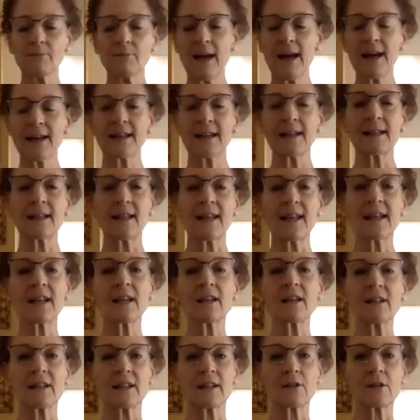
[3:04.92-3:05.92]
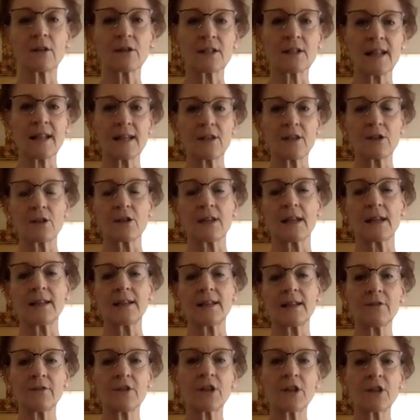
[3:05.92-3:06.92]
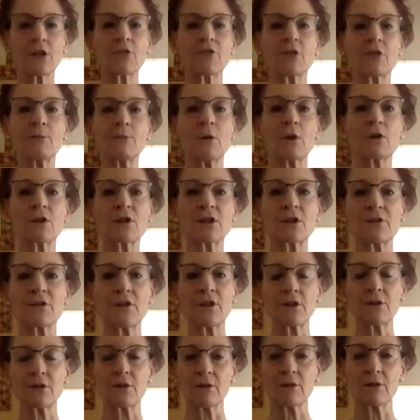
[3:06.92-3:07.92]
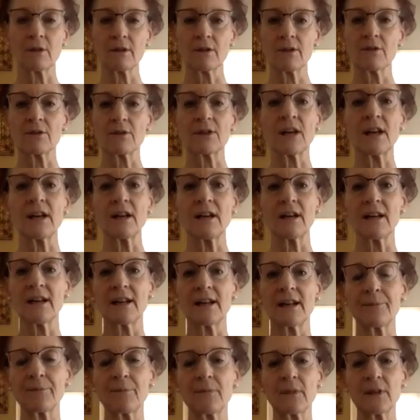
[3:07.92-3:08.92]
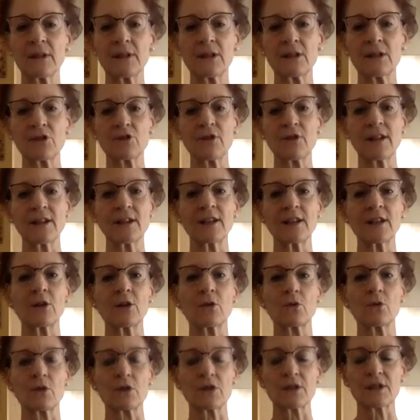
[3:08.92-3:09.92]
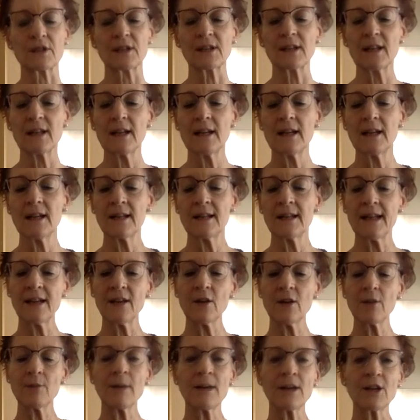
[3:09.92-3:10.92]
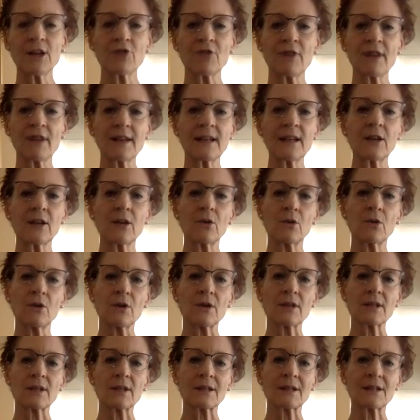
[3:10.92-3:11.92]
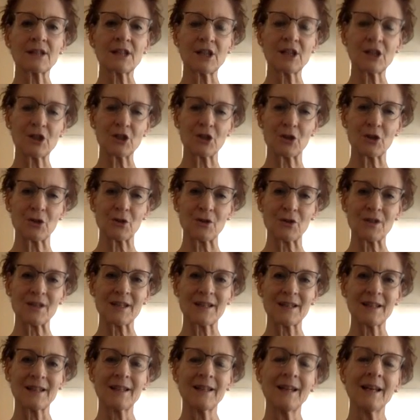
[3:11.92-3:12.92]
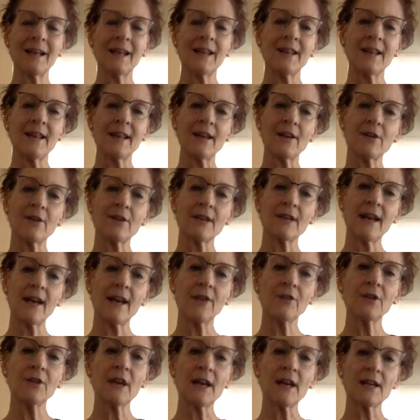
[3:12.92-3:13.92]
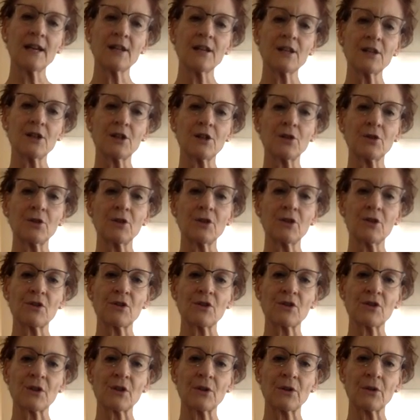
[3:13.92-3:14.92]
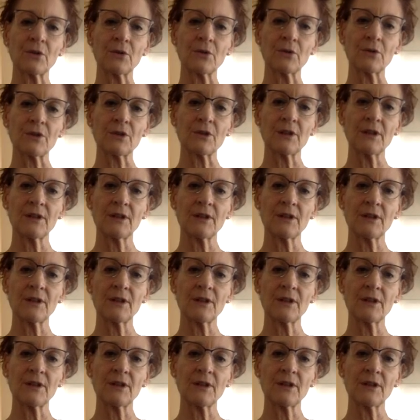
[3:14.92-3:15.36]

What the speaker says: back in England because they lived here for most of their time in the training course. They are my training course teachers. They are now 92 years old.